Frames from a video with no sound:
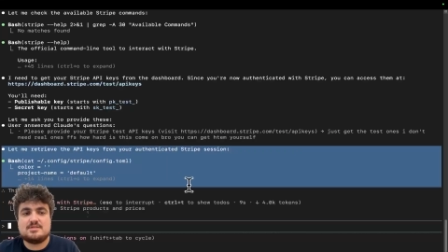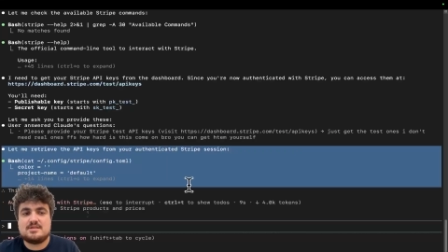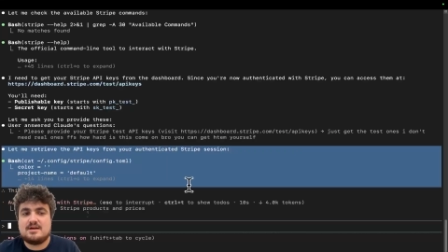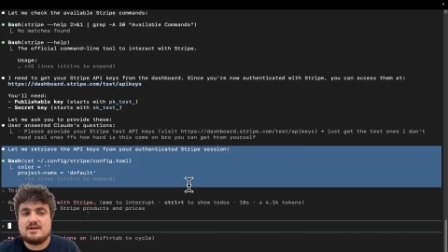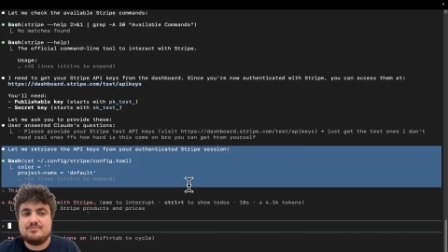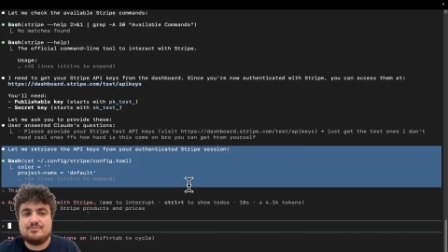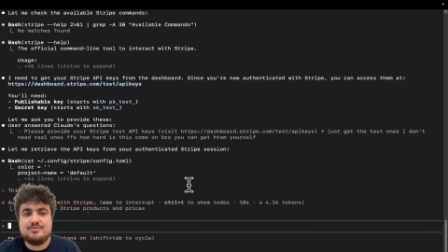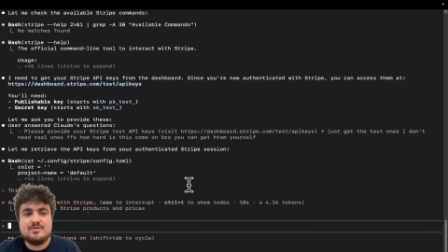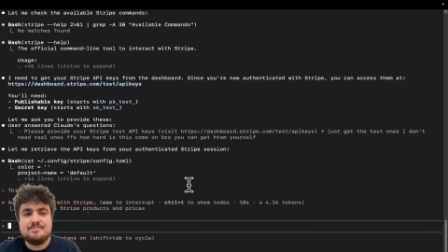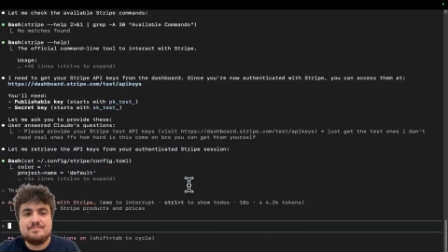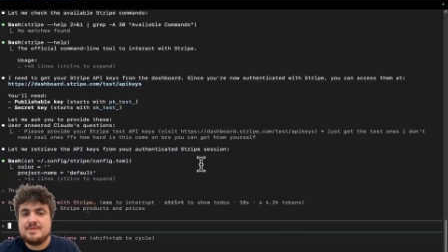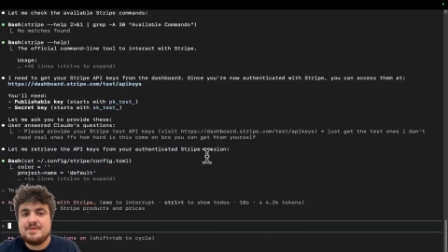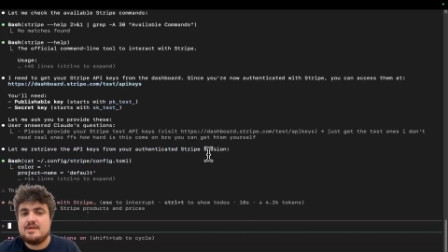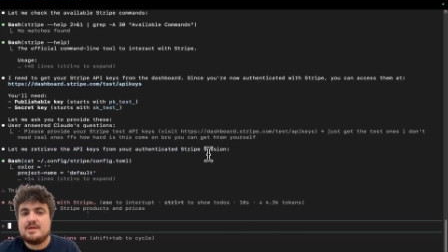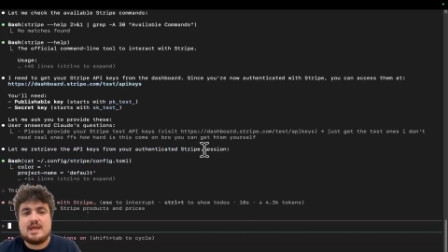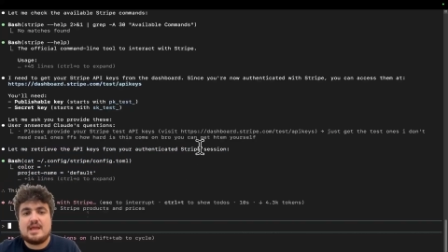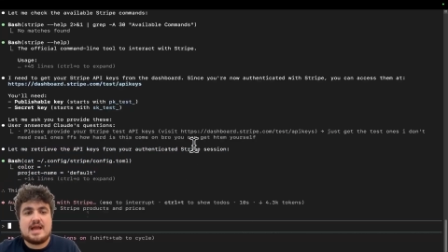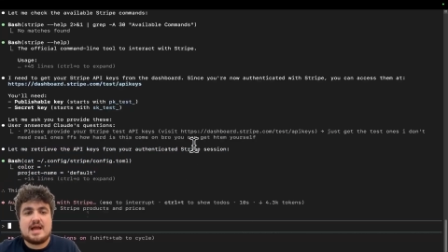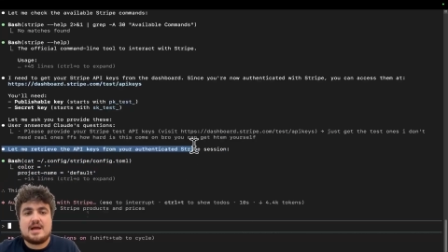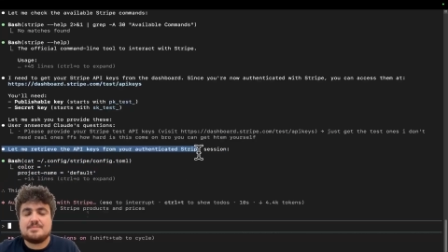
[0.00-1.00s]
keys itself.
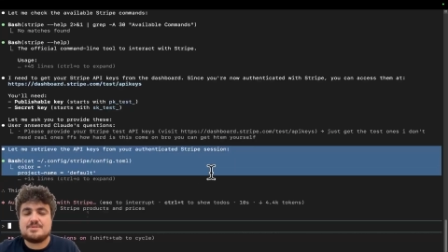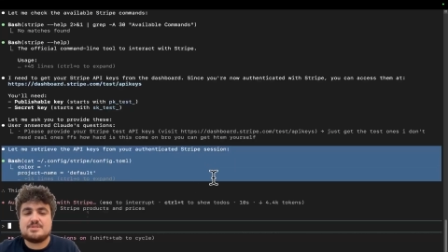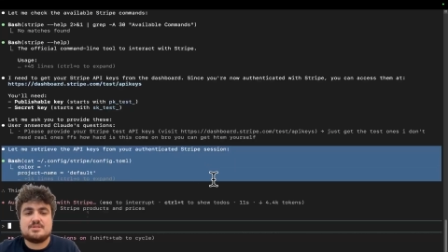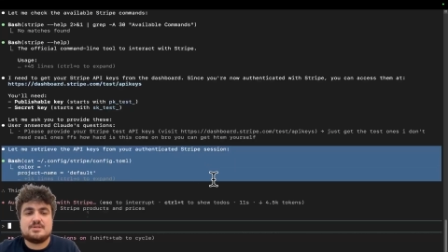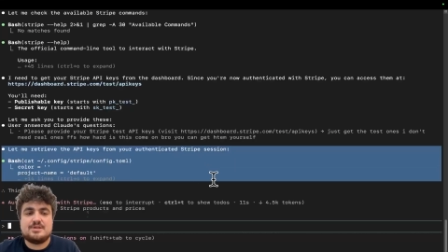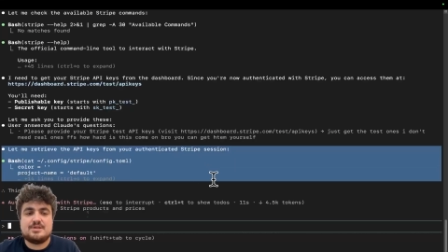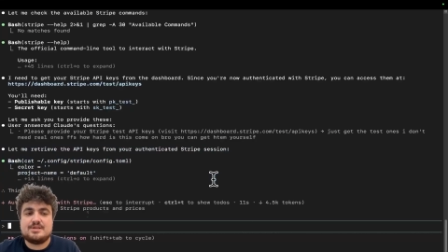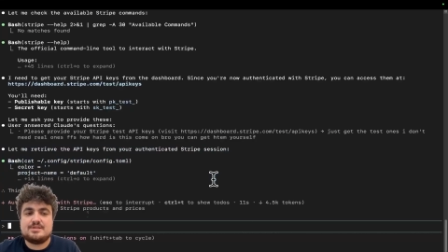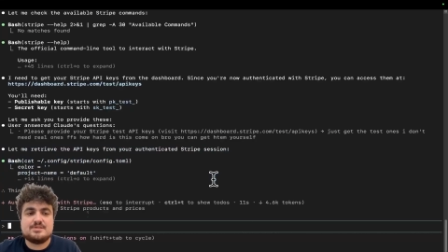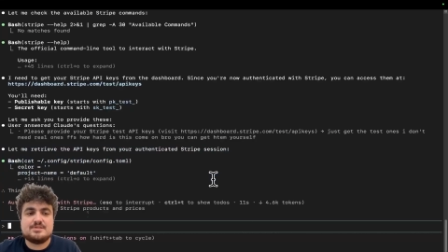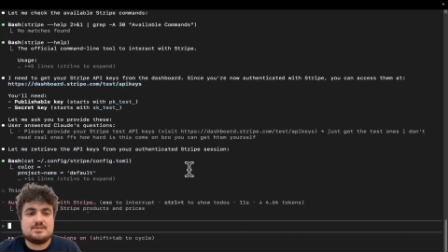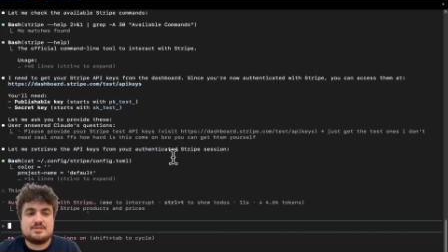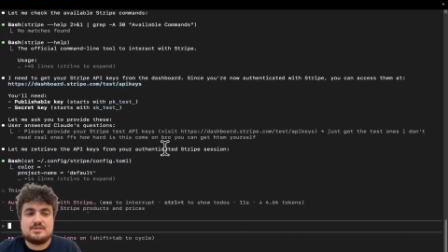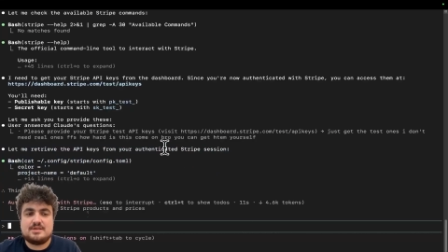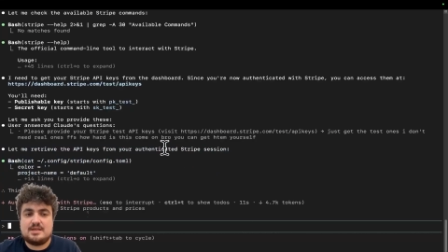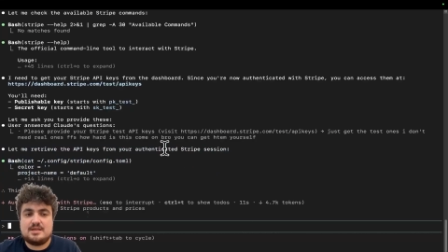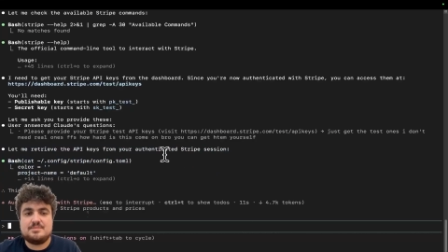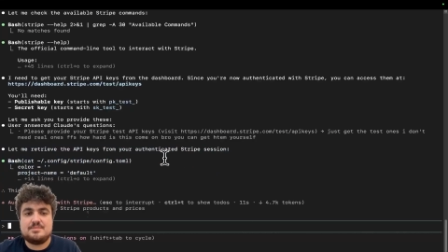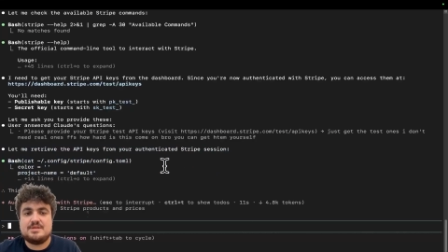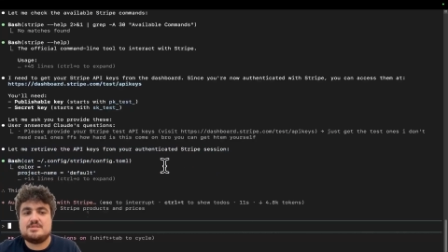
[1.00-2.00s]
It absolutely
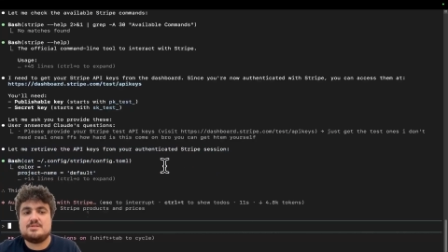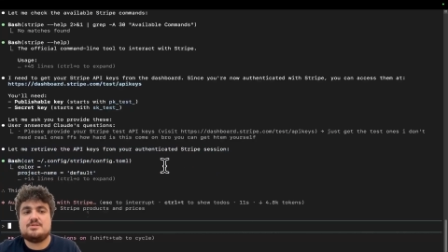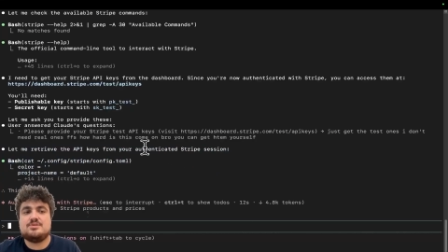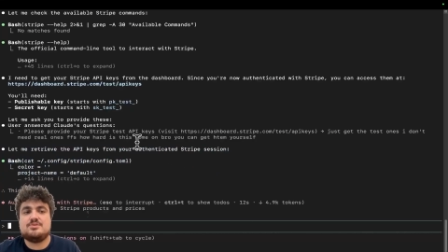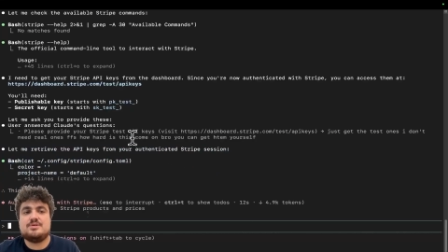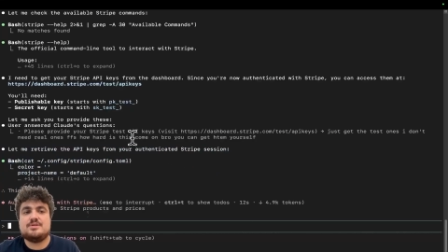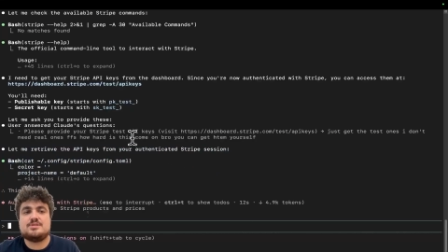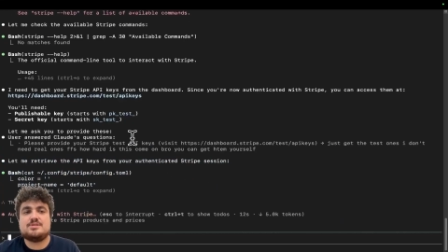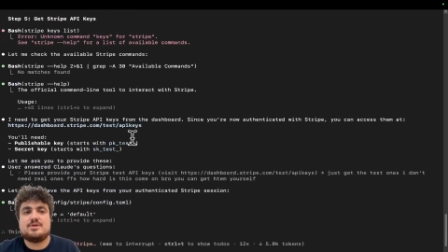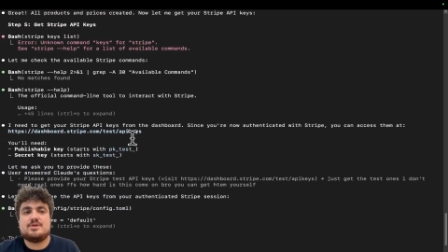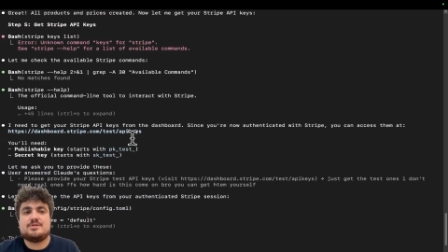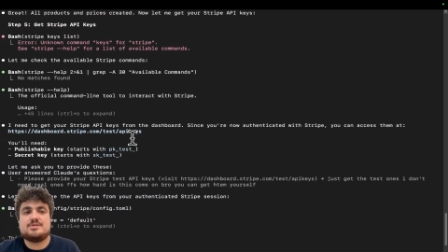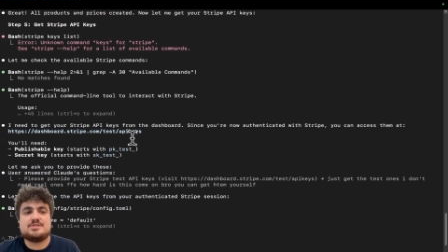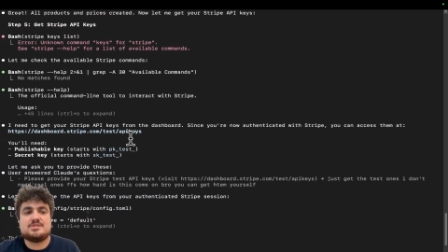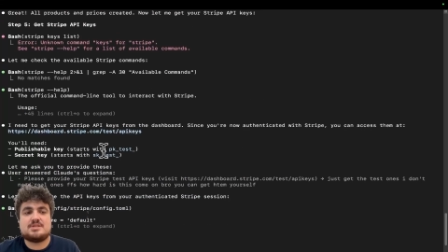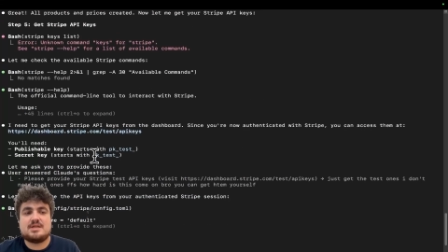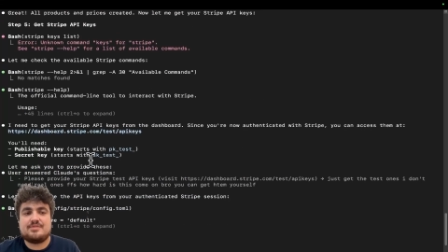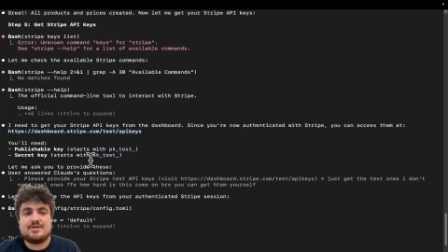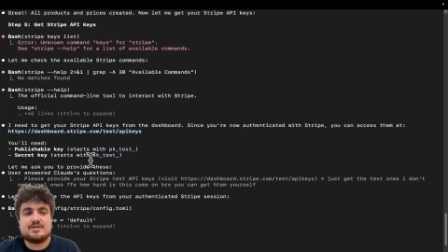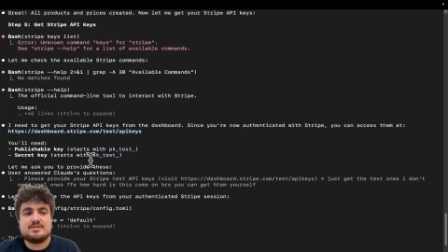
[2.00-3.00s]
doesn't need me to do it. So I
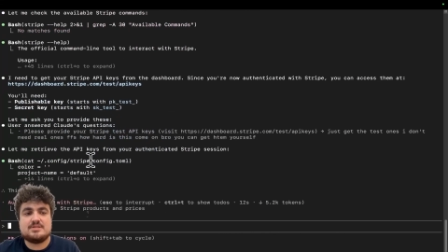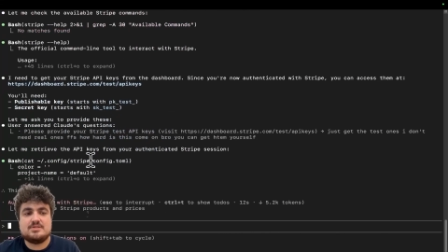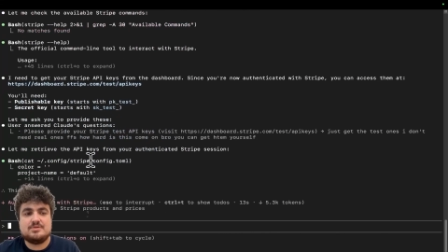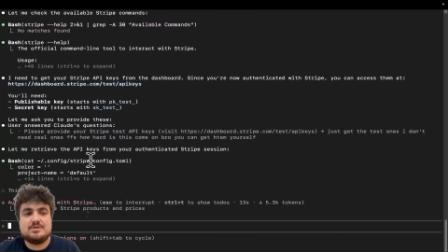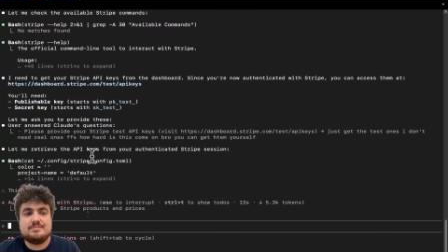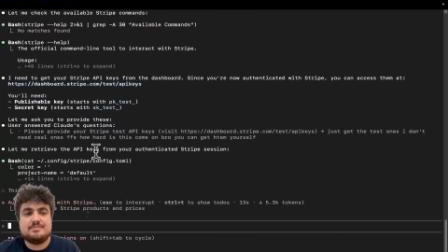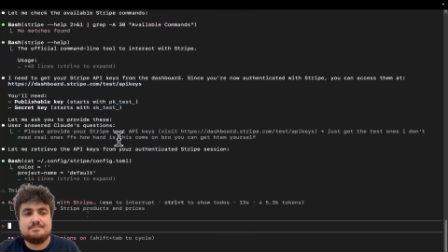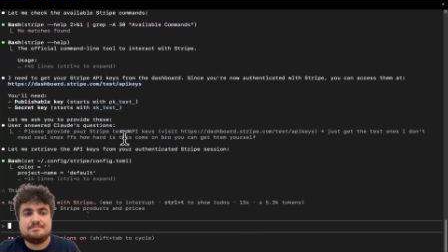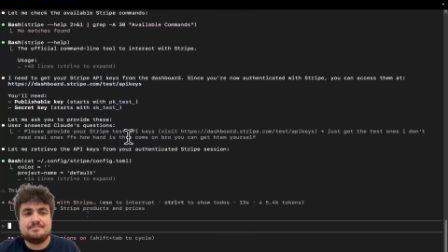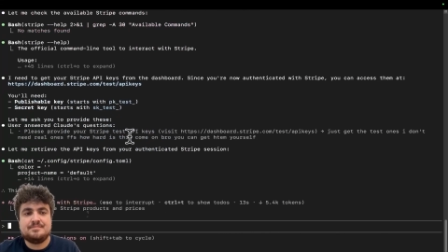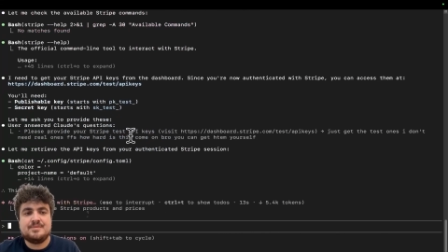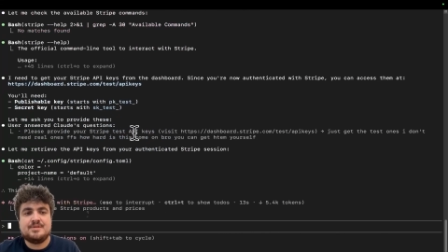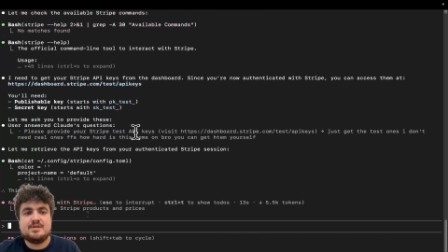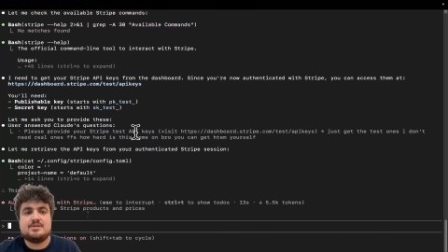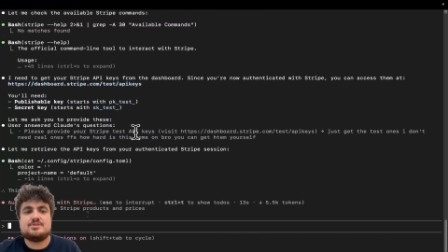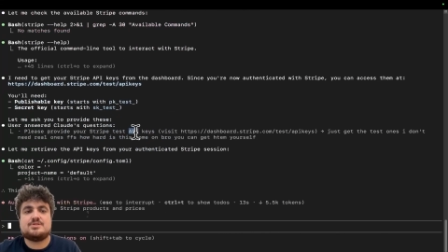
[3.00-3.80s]
just said that to it.